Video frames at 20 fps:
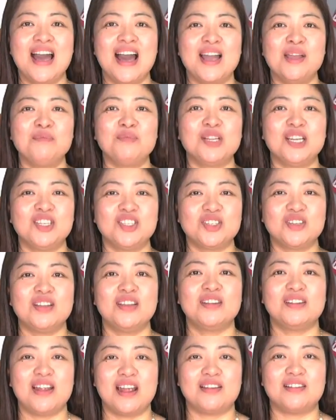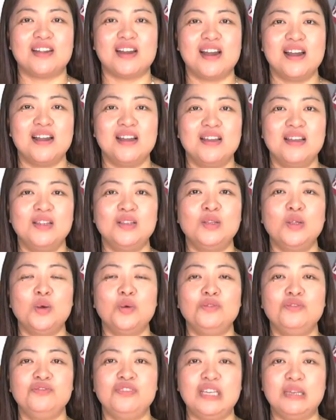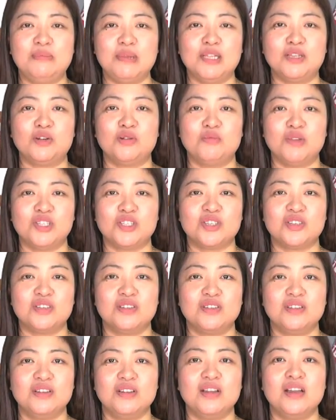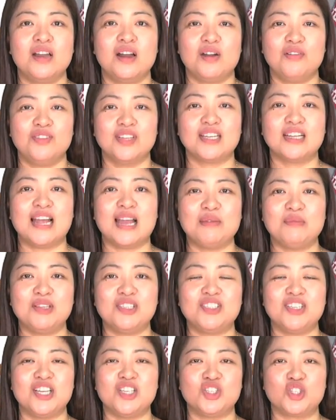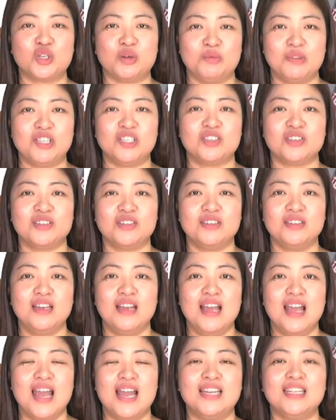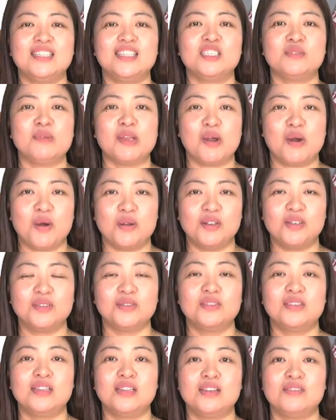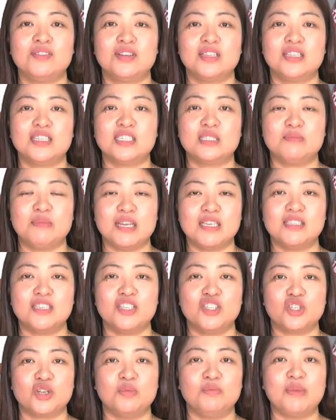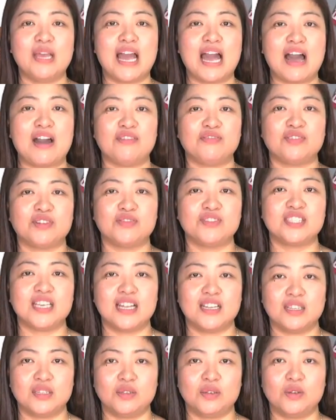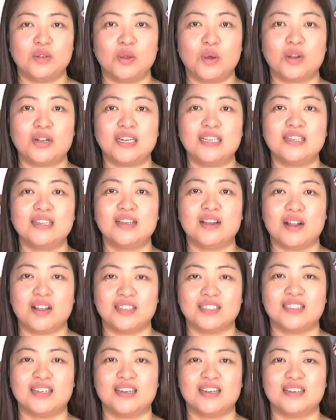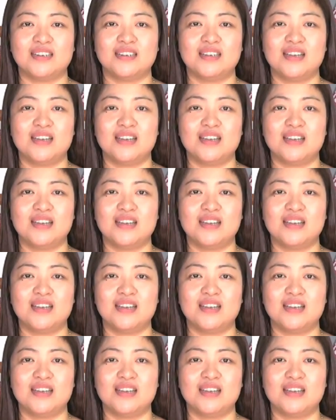I am Rachel Herrera, lone female commissioner of the Climate Change Commission, and it is my honor to deliver this message on behalf of Senator Loren Legarda.